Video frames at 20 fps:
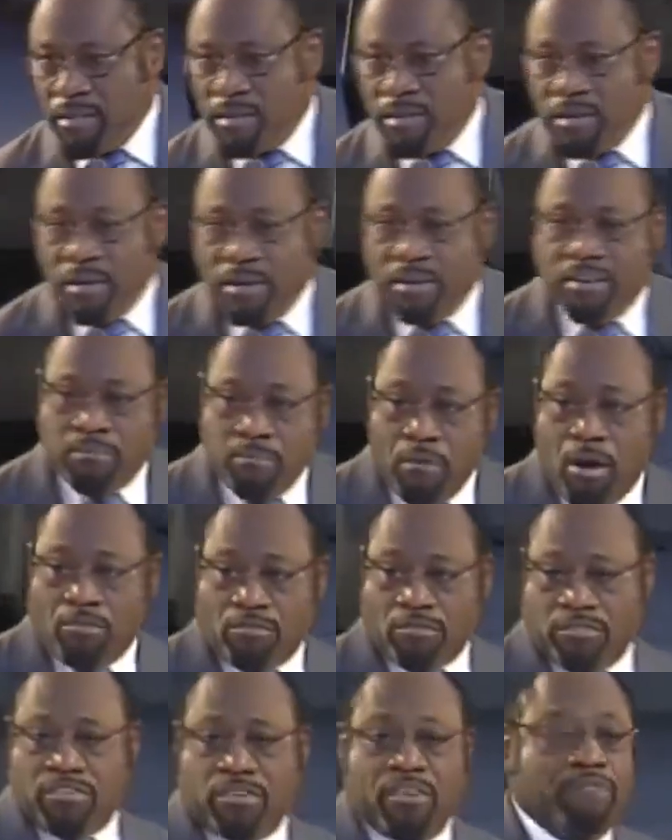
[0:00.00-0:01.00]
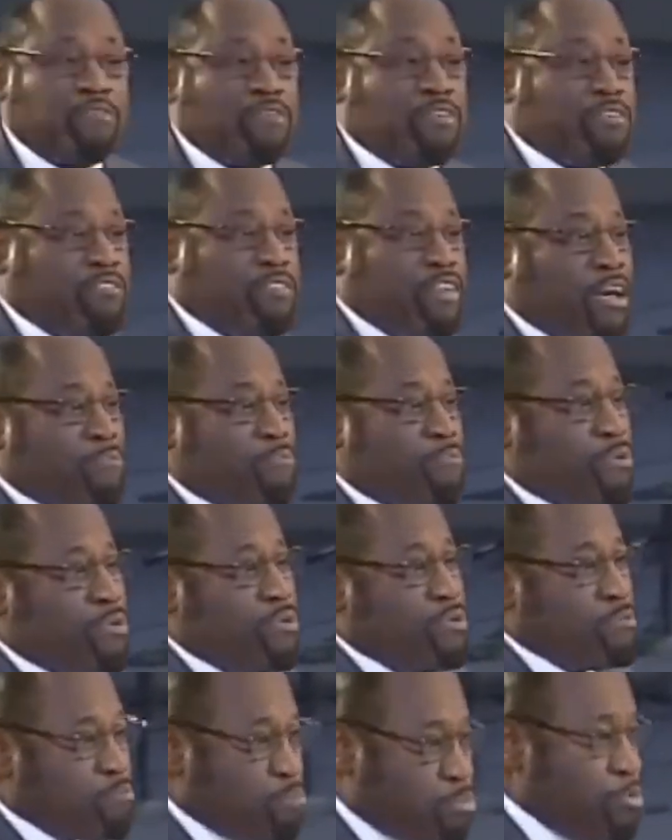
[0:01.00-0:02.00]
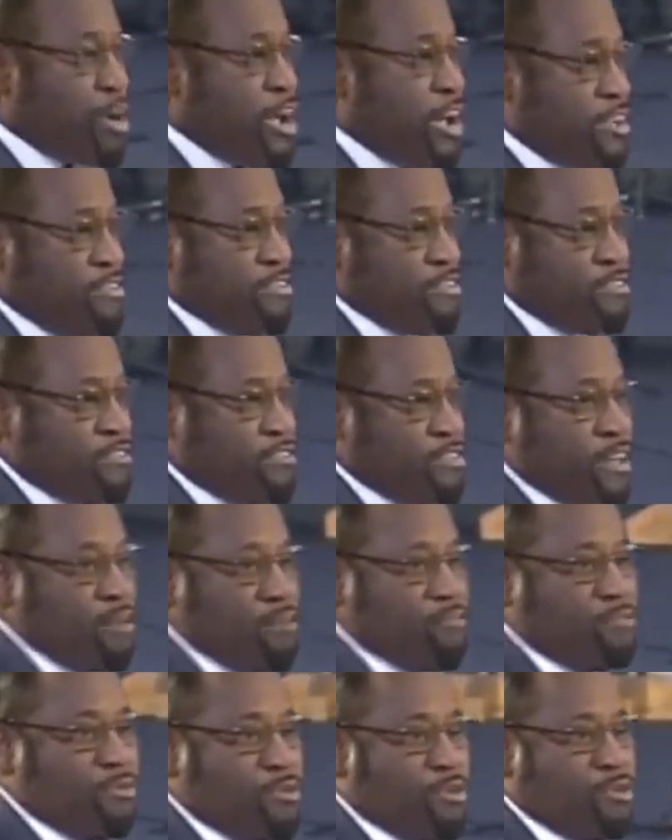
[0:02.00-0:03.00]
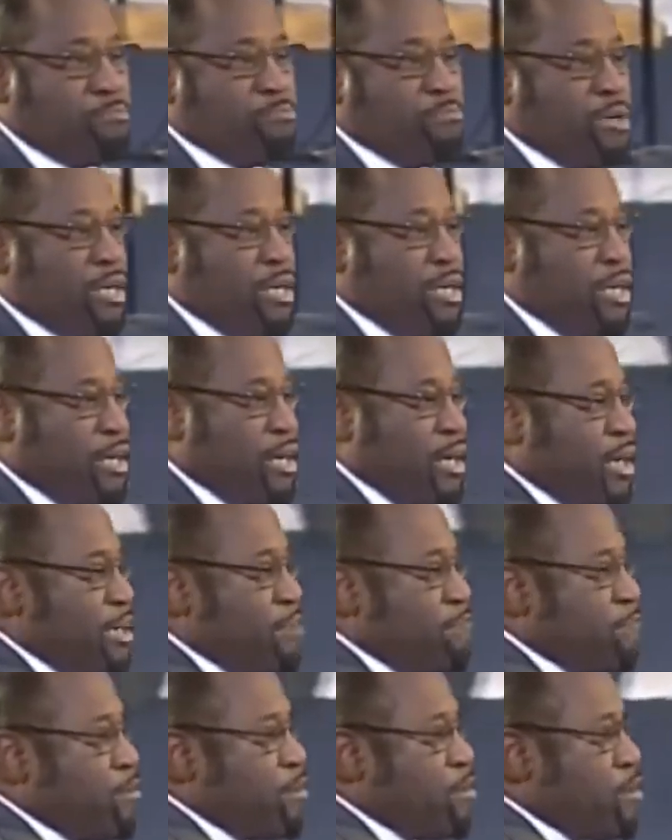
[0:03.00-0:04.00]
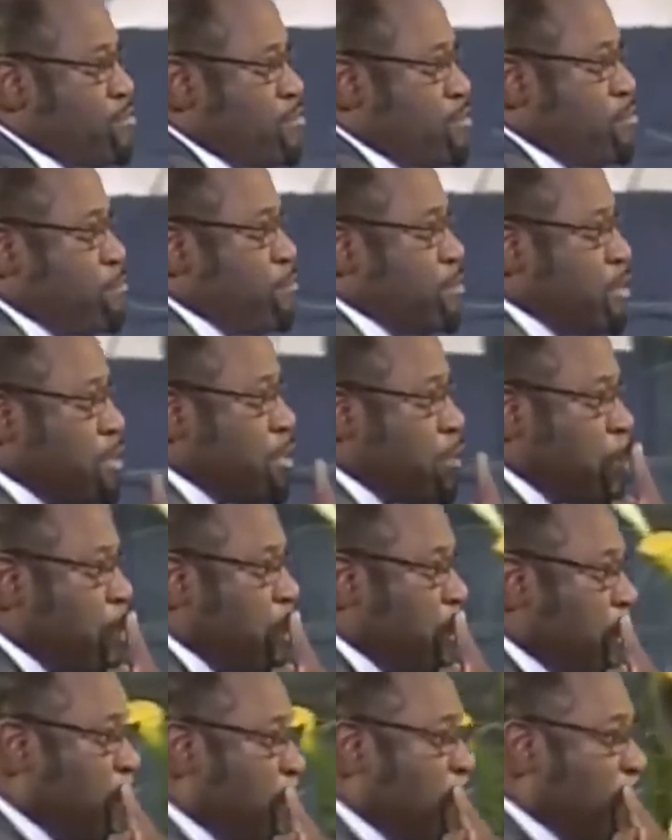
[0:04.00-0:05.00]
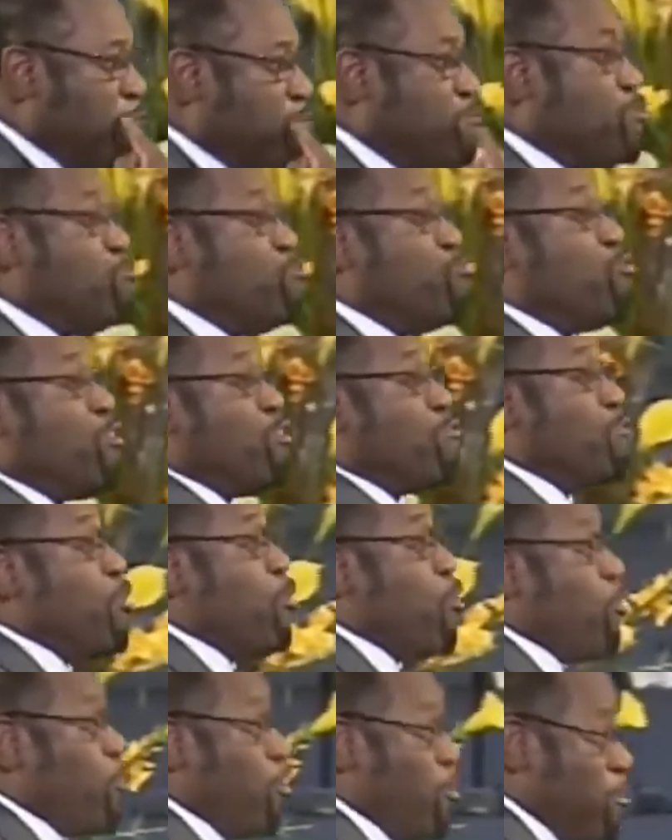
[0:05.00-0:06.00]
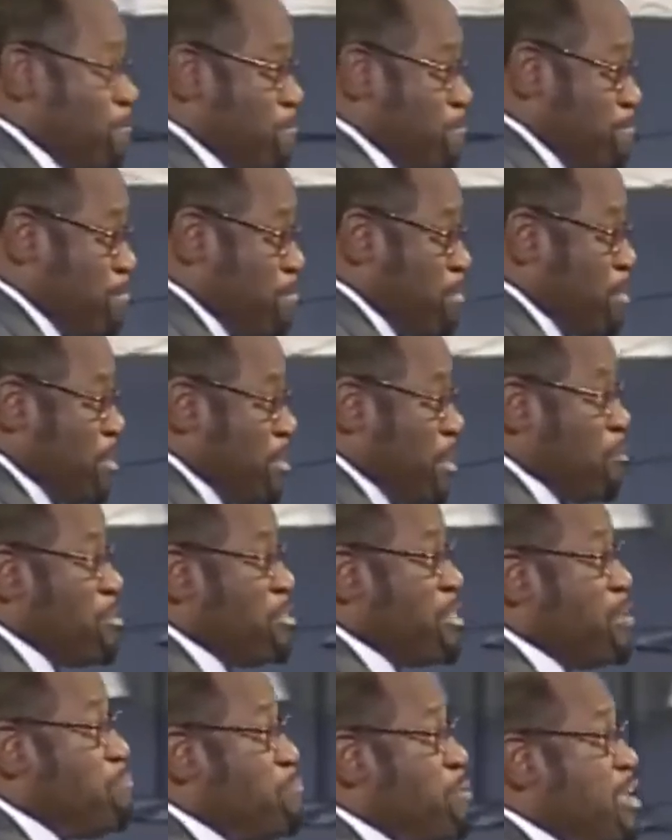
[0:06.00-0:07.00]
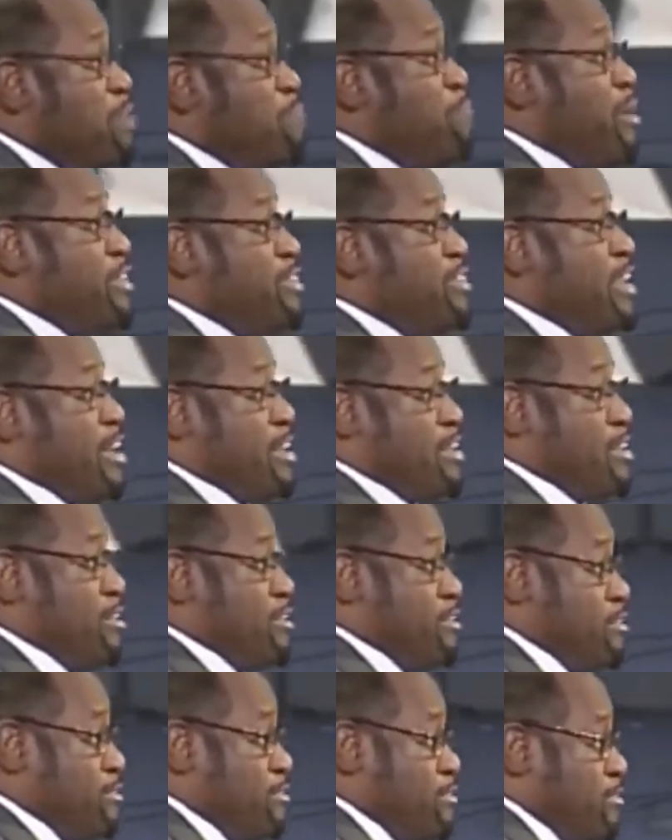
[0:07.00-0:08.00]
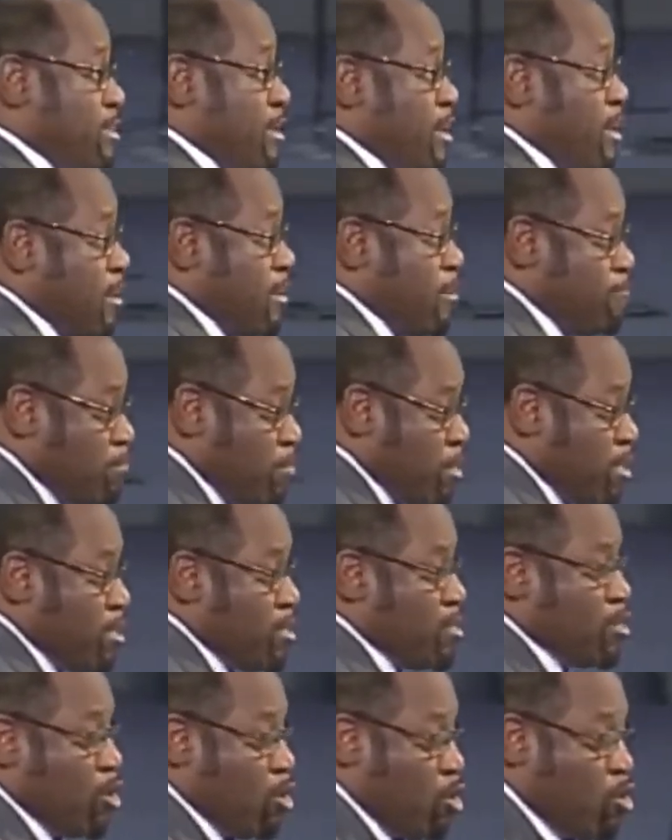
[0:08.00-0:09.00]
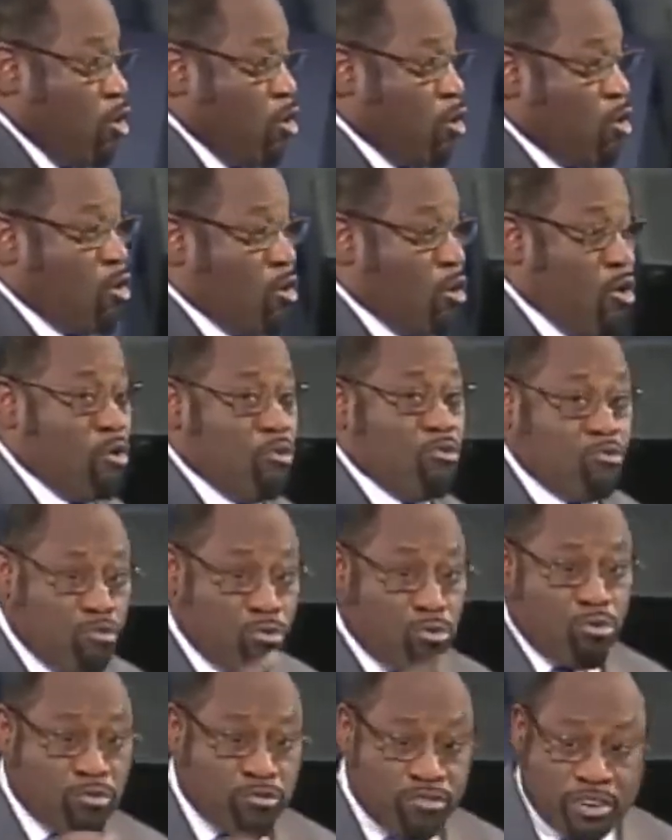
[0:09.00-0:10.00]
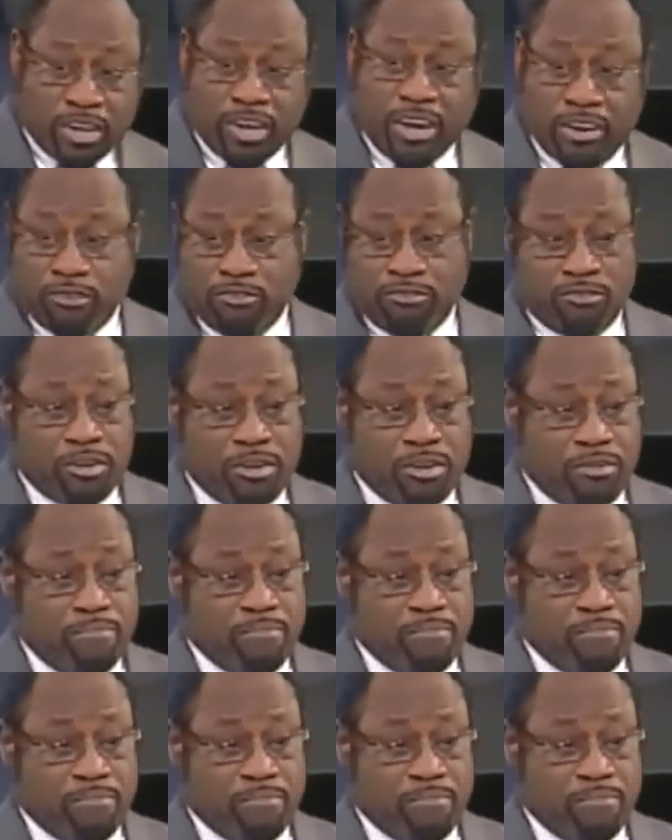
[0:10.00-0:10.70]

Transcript: Democracy, for example, prides itself on being a philosophy of the rule of law. And what they mean by that is the law rules the country.